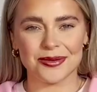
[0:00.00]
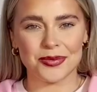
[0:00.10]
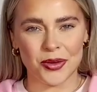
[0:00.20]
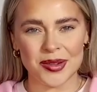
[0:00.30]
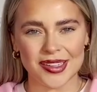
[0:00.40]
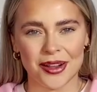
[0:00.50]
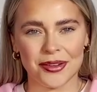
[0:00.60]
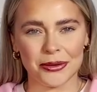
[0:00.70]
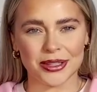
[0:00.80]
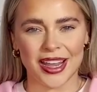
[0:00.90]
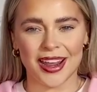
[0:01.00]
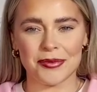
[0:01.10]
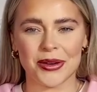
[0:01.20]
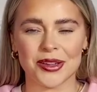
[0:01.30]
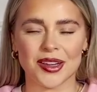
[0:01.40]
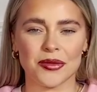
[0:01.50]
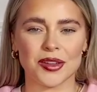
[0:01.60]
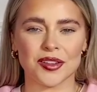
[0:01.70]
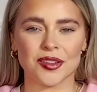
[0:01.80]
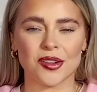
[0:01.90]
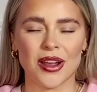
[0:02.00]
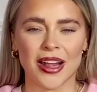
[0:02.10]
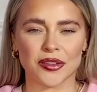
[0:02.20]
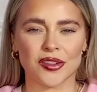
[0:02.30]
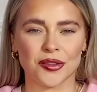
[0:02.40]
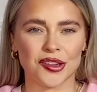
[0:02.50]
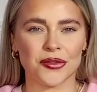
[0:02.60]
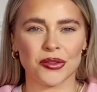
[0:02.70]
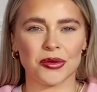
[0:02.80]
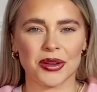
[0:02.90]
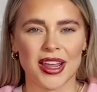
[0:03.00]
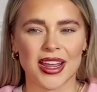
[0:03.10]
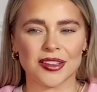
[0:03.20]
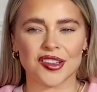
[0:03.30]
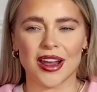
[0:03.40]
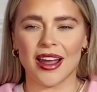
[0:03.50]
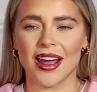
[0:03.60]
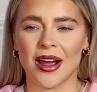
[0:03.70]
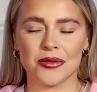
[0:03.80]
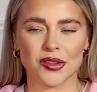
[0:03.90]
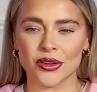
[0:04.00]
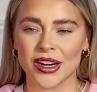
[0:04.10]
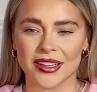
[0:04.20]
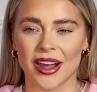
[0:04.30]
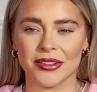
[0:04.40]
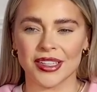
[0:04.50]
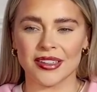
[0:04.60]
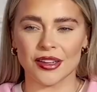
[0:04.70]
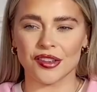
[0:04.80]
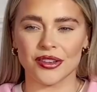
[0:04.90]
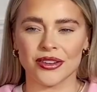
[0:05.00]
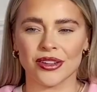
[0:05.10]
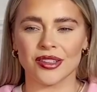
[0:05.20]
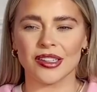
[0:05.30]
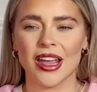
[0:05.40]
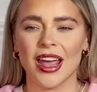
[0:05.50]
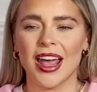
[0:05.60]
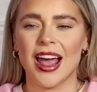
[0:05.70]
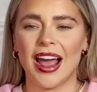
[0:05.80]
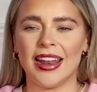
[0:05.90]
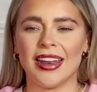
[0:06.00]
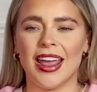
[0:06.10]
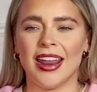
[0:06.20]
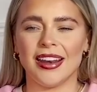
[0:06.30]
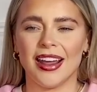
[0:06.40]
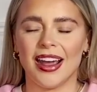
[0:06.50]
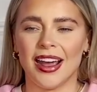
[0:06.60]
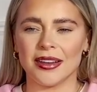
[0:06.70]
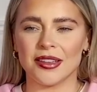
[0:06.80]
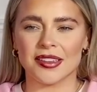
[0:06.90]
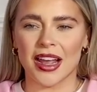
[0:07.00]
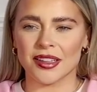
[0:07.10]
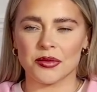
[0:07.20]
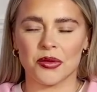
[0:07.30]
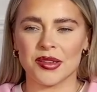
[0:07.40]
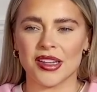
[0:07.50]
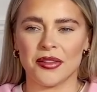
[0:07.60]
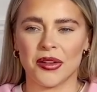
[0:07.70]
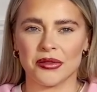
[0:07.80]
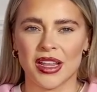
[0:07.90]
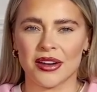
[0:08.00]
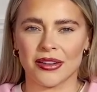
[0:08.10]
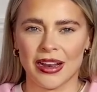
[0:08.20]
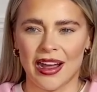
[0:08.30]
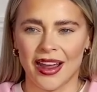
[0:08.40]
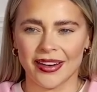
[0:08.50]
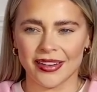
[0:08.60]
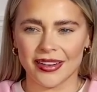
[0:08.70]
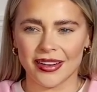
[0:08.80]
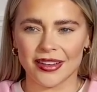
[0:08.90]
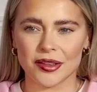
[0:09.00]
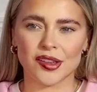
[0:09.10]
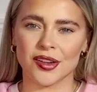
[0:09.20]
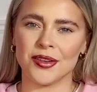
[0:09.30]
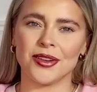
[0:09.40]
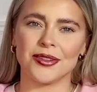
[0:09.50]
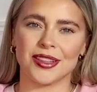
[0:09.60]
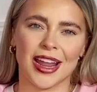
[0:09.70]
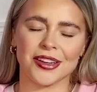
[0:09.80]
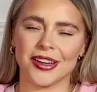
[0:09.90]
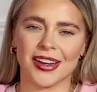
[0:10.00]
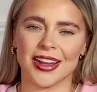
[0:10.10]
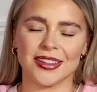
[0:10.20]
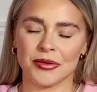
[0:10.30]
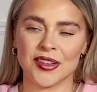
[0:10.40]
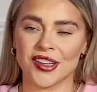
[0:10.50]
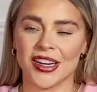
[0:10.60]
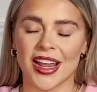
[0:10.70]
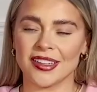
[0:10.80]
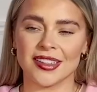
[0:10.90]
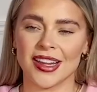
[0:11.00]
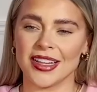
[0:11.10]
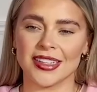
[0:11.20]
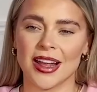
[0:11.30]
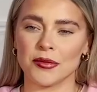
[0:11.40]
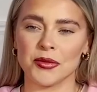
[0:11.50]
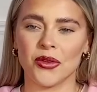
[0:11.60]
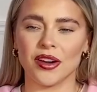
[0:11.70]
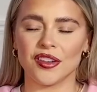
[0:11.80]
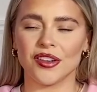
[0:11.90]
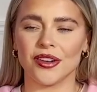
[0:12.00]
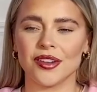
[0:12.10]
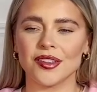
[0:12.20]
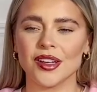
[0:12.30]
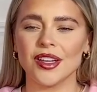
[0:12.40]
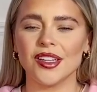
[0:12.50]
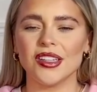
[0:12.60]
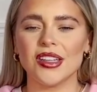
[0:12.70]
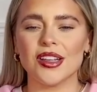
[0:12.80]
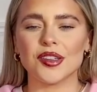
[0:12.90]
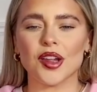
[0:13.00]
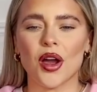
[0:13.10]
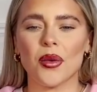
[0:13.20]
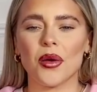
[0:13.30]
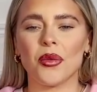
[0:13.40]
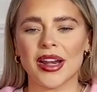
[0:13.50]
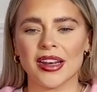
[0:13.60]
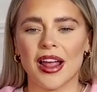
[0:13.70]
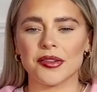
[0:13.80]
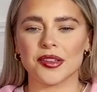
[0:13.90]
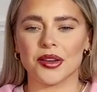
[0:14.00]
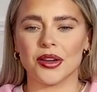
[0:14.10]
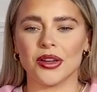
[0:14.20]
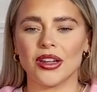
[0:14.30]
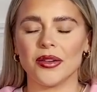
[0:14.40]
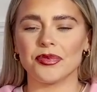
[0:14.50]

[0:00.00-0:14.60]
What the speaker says: put myself out there, because I was at such a vulnerable age. I was already having these issues, and then I decided to put myself out there online to then which created 10 times more issues. So when I left school,